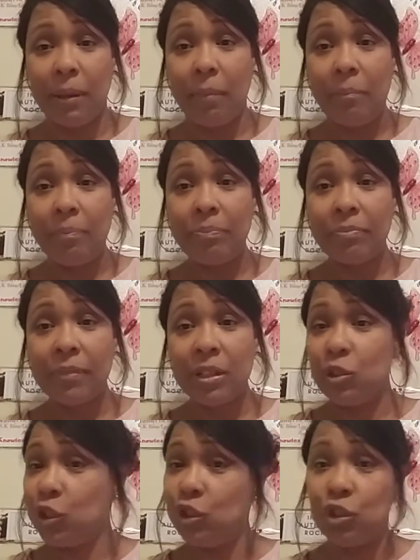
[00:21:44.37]
She just
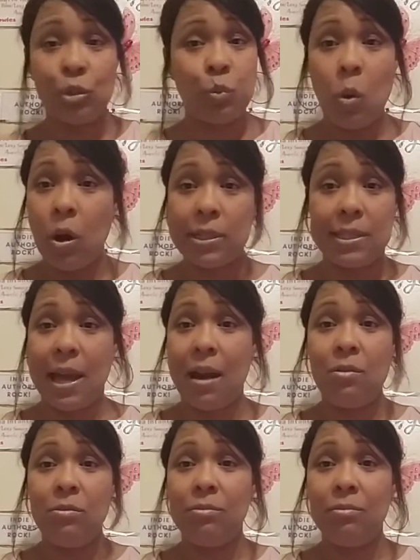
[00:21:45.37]
walked out
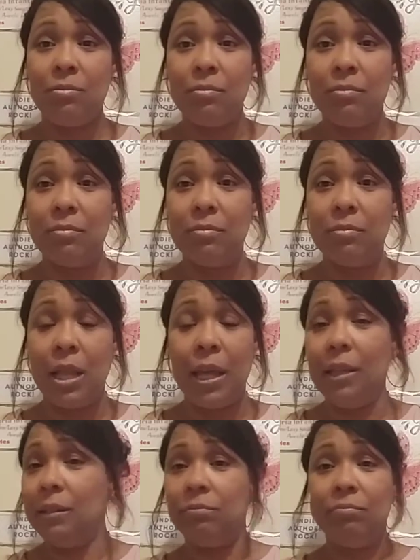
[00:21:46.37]
like
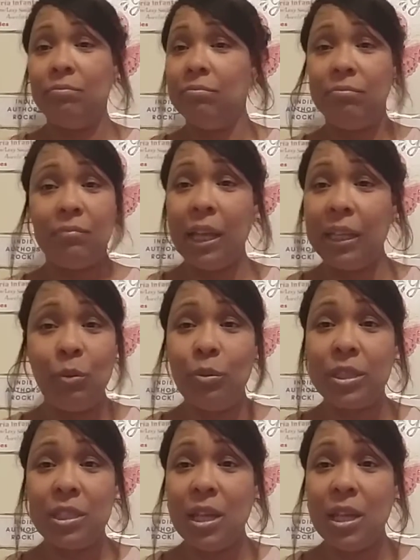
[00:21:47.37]
it was nothing.